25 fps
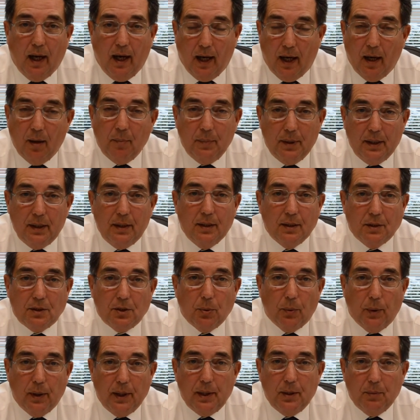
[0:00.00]
I'm in the
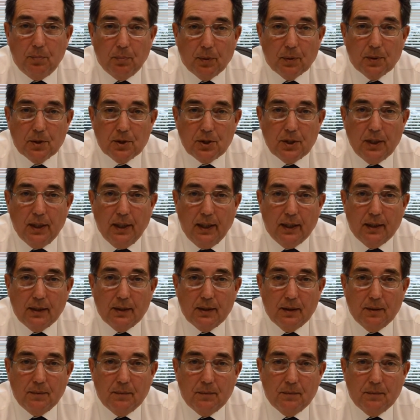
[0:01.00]
20%.